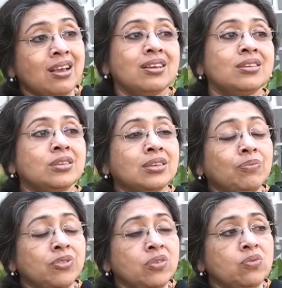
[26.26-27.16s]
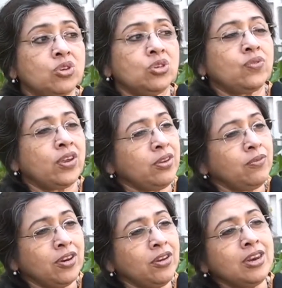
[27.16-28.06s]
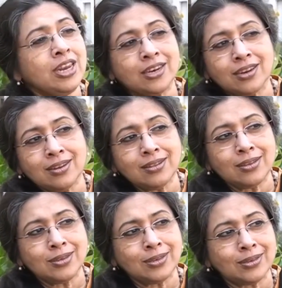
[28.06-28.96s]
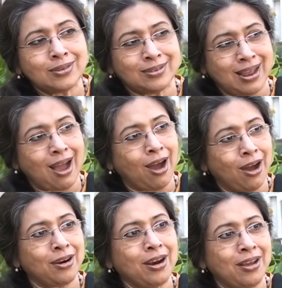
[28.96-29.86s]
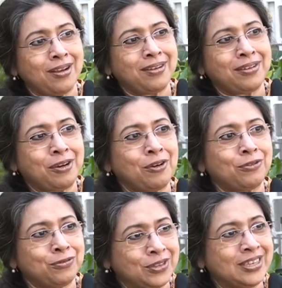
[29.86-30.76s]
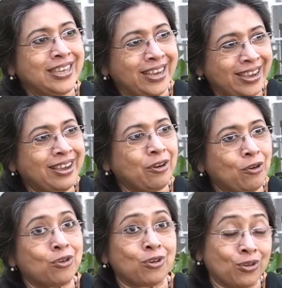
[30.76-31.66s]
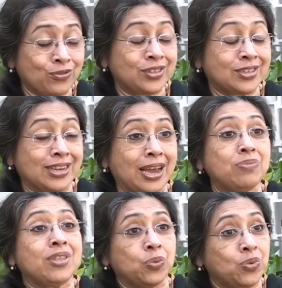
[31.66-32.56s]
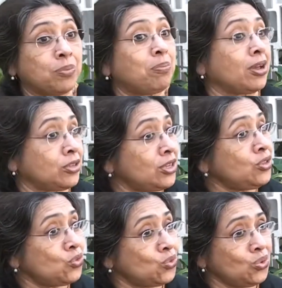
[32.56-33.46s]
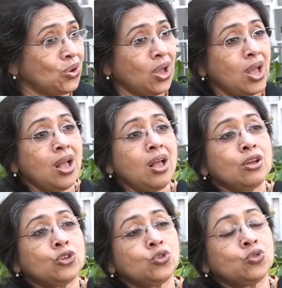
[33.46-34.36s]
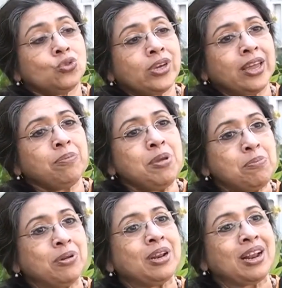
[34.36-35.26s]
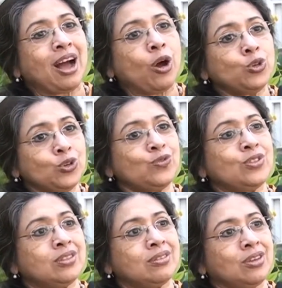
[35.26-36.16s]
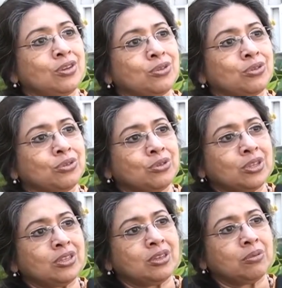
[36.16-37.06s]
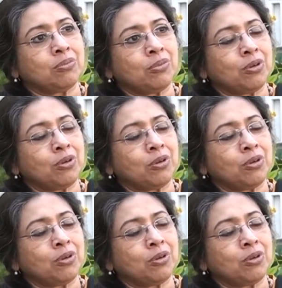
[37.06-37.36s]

is something which is very needed in this hour of the day or of the time that we are passing through, to get people out of the